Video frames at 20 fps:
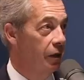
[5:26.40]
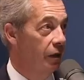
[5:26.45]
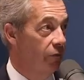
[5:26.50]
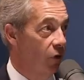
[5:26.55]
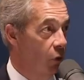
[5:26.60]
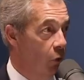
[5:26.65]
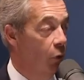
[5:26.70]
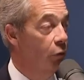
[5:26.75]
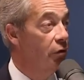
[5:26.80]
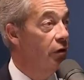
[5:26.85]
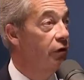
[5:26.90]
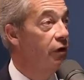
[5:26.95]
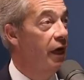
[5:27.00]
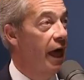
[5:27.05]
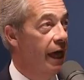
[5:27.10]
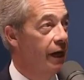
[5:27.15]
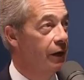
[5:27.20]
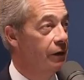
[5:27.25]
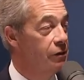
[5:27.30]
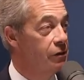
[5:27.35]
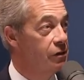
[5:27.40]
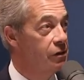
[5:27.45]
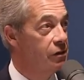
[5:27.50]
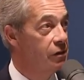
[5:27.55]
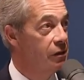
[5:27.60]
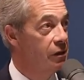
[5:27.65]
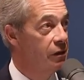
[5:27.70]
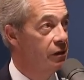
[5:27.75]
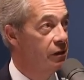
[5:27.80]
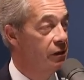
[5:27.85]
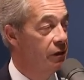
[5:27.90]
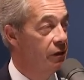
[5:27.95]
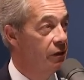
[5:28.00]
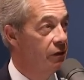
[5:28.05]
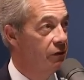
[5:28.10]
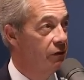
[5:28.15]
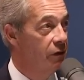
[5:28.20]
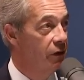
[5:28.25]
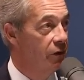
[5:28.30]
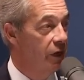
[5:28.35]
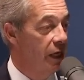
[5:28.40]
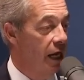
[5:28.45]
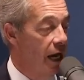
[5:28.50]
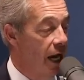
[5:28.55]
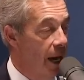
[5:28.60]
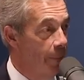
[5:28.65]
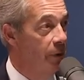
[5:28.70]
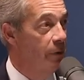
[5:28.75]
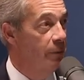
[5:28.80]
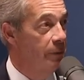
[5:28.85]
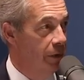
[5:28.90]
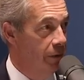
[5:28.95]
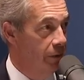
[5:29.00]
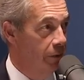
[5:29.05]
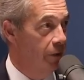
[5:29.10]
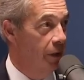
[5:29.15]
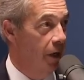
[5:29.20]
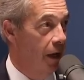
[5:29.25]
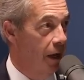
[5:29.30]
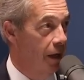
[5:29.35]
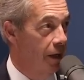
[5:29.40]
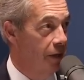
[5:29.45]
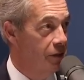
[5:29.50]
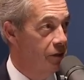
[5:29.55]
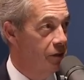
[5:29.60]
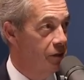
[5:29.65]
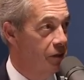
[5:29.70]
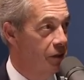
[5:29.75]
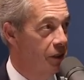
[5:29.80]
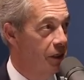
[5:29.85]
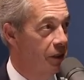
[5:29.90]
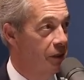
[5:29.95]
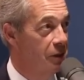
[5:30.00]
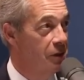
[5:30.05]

of all the things that the upper middle class,